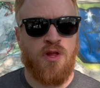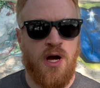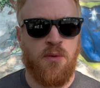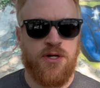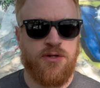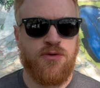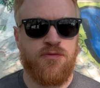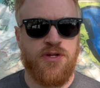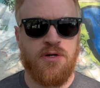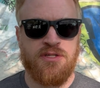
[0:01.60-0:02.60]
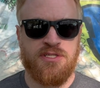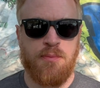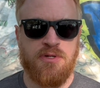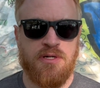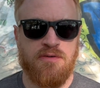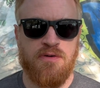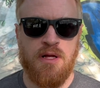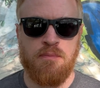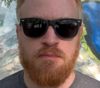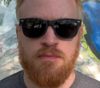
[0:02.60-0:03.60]
I wanted to do a video on the topic of
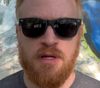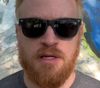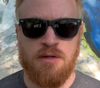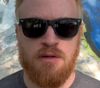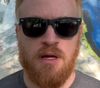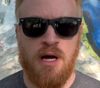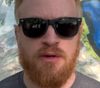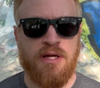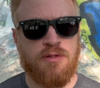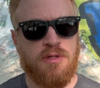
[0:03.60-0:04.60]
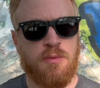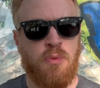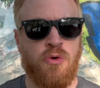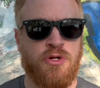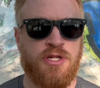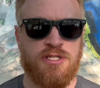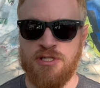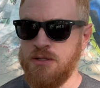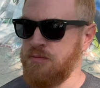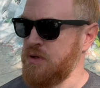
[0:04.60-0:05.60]
like how to handle like porn
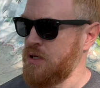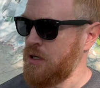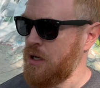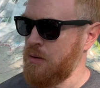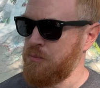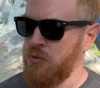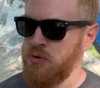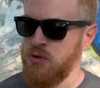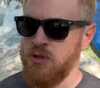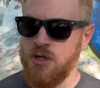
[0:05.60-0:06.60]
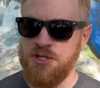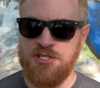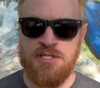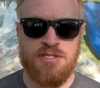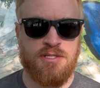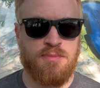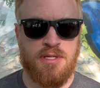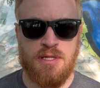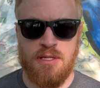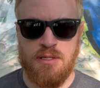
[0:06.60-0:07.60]
addiction. Porn addiction is something
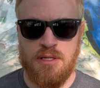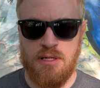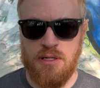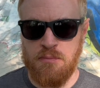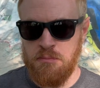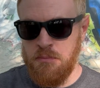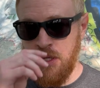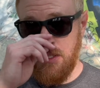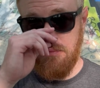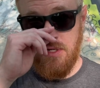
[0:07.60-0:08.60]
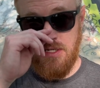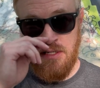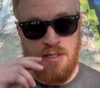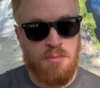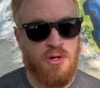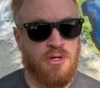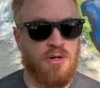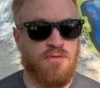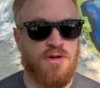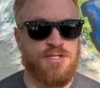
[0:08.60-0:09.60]
that many men in America
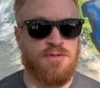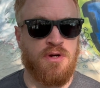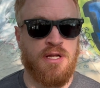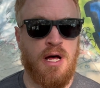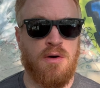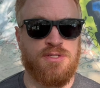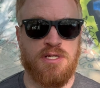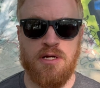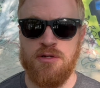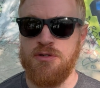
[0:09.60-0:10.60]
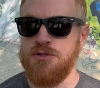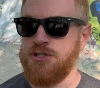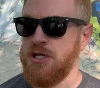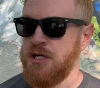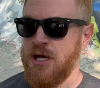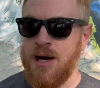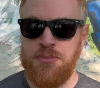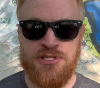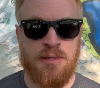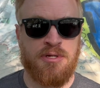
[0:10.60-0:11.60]
are facing right now. It's like a huge
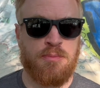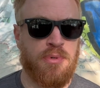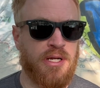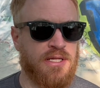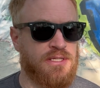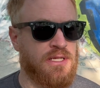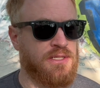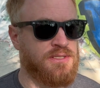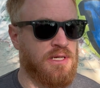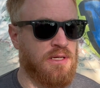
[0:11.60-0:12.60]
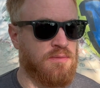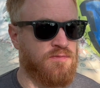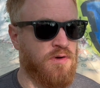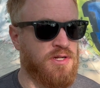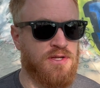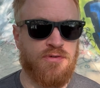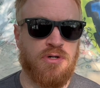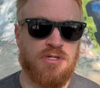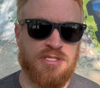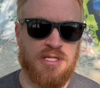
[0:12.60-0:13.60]
epidemic, but it's very
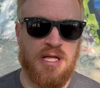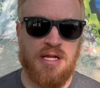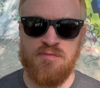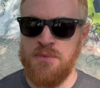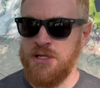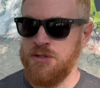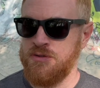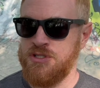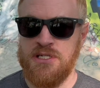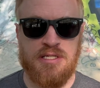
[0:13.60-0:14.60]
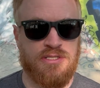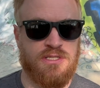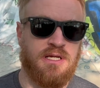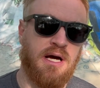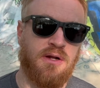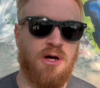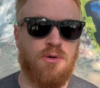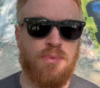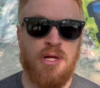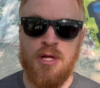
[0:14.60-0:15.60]
difficult because a lot of men don't seek out
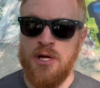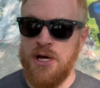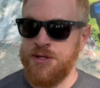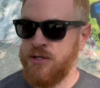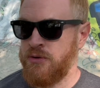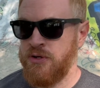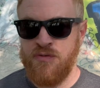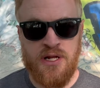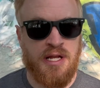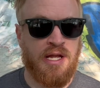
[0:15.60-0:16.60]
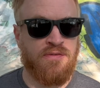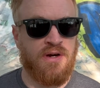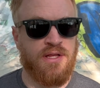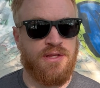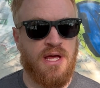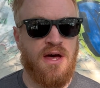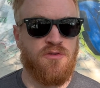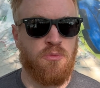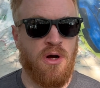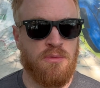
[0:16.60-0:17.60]
help, and they don't even identify that they have a
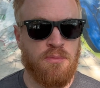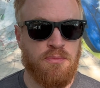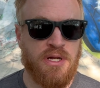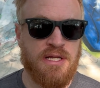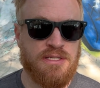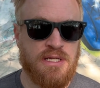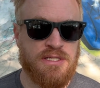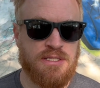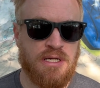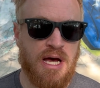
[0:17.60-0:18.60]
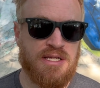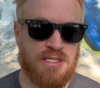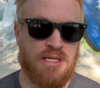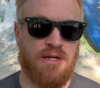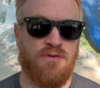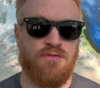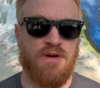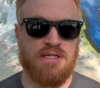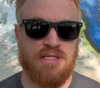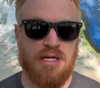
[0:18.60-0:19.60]
problem. But it has a lot of
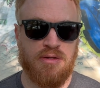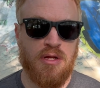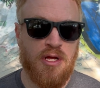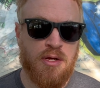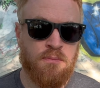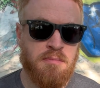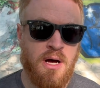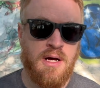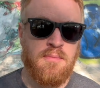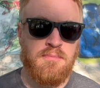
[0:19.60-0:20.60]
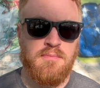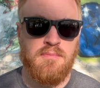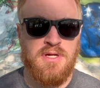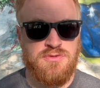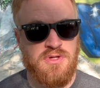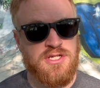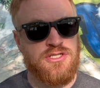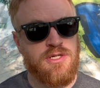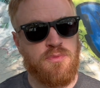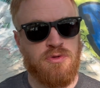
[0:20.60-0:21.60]
effect on men's
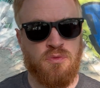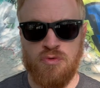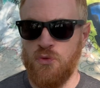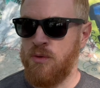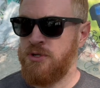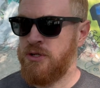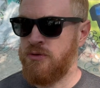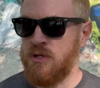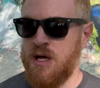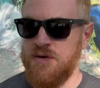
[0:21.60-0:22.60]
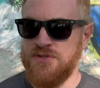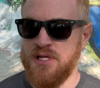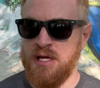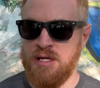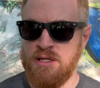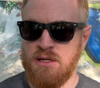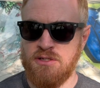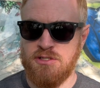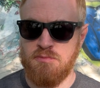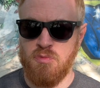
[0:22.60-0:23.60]
relationship with the women in their lives and
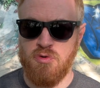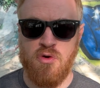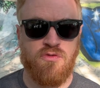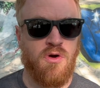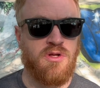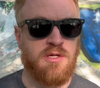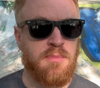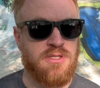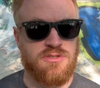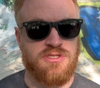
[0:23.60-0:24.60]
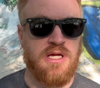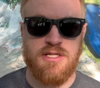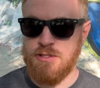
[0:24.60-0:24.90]
just their overall like mental state.